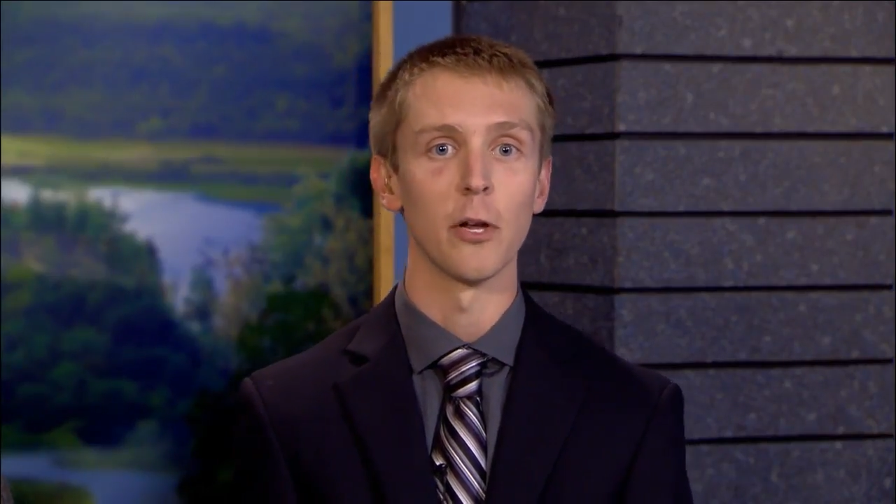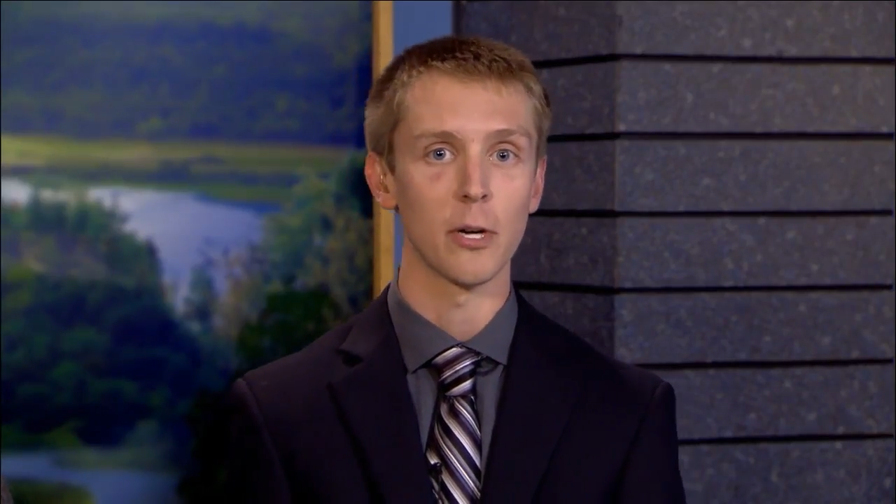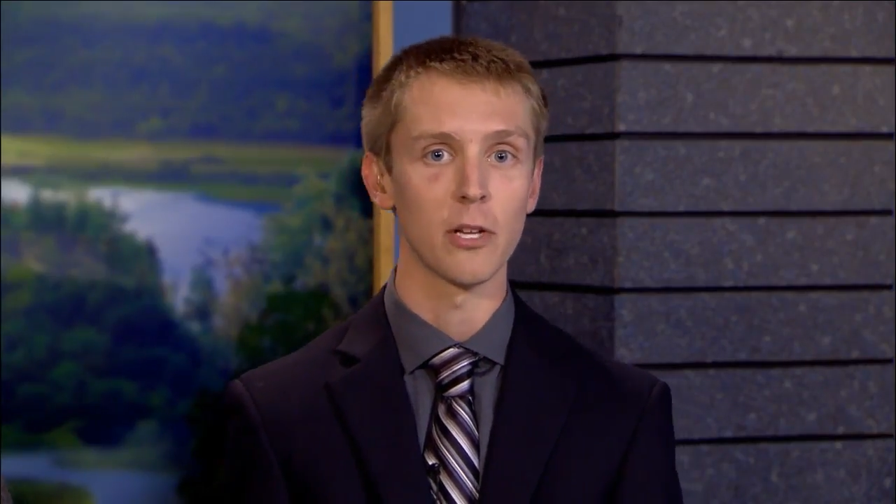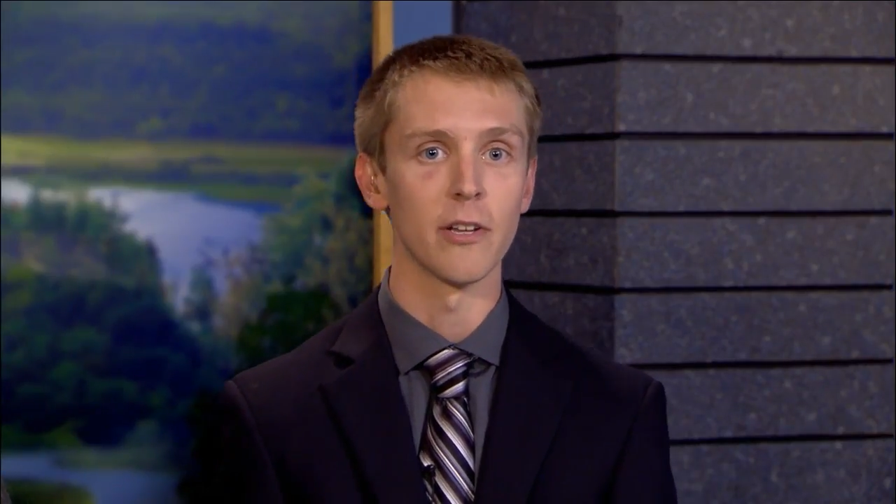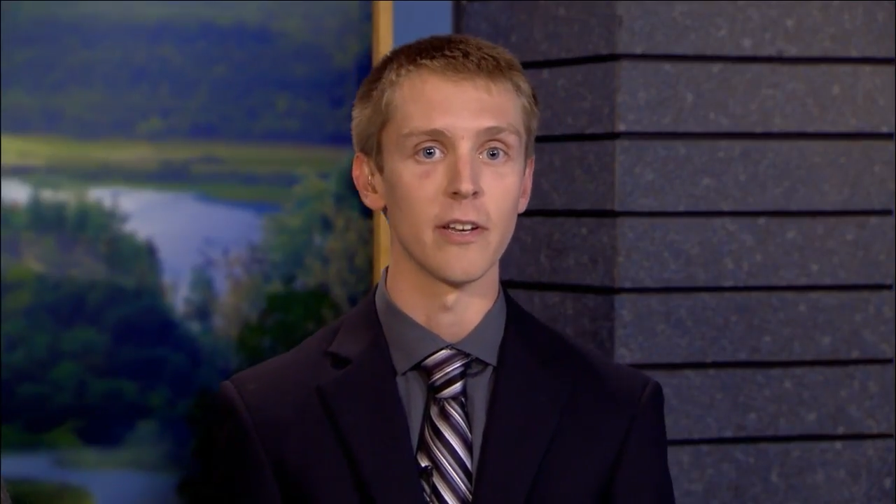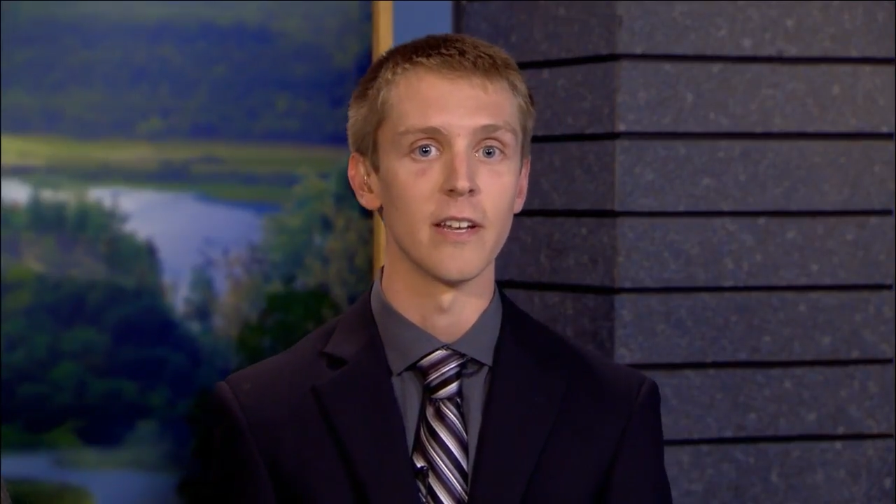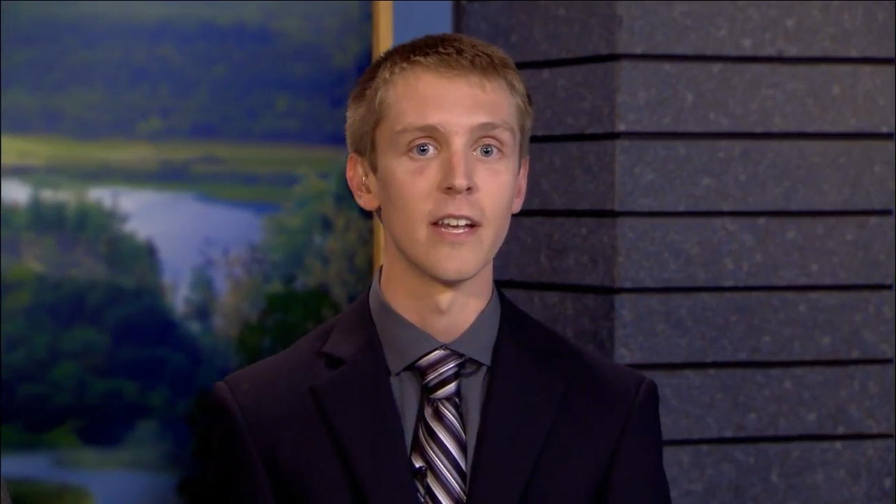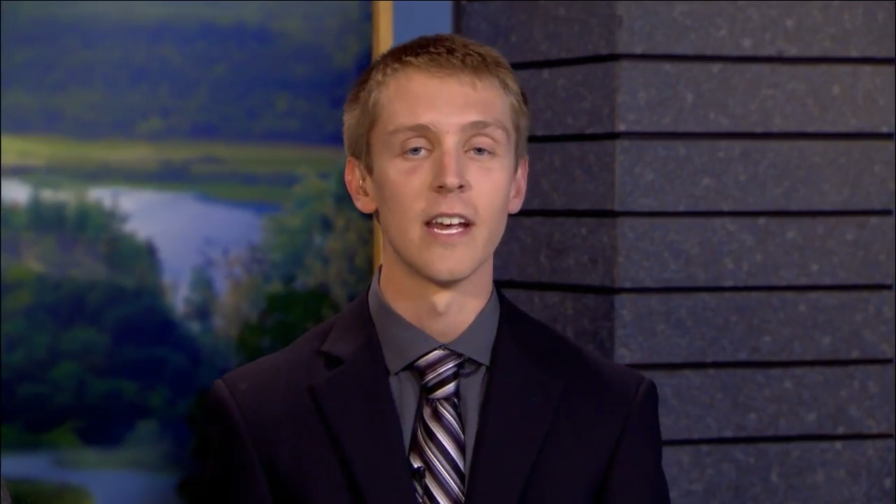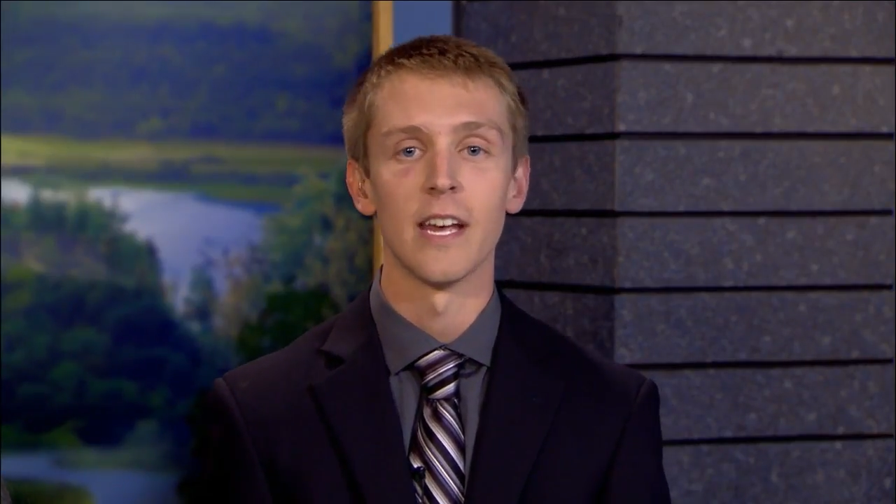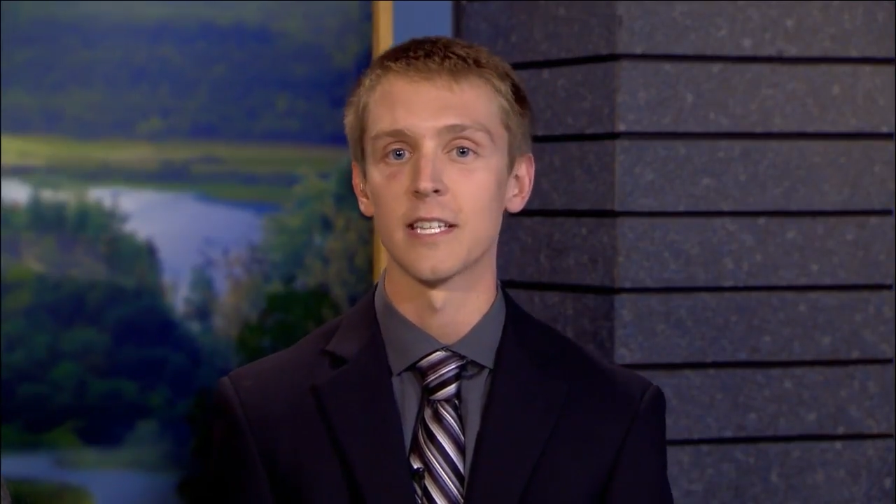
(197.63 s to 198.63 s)
for Hillary
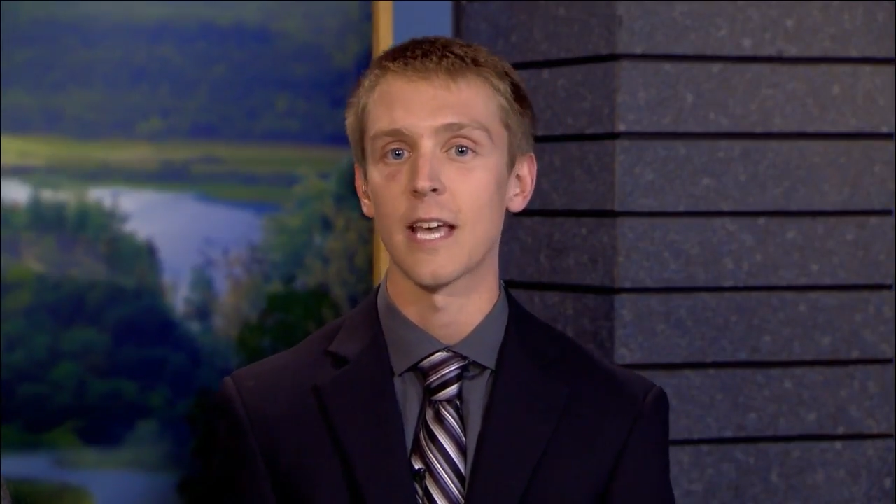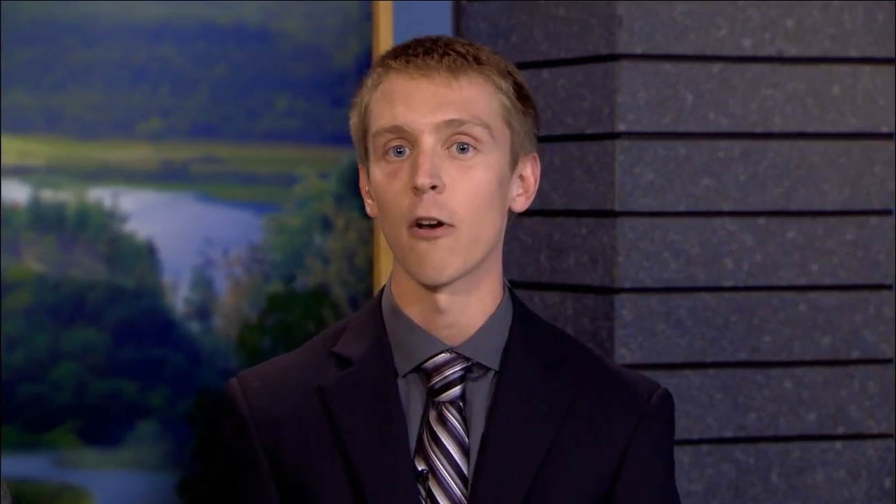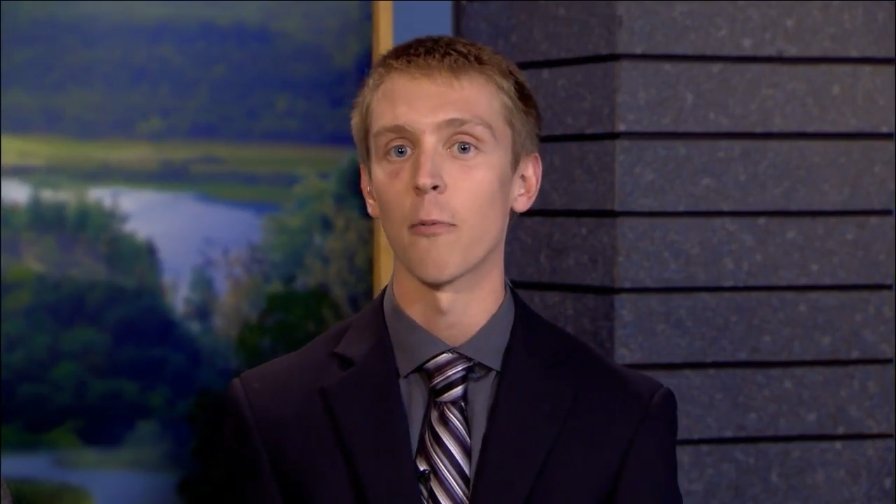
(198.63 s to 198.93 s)
Clinton. His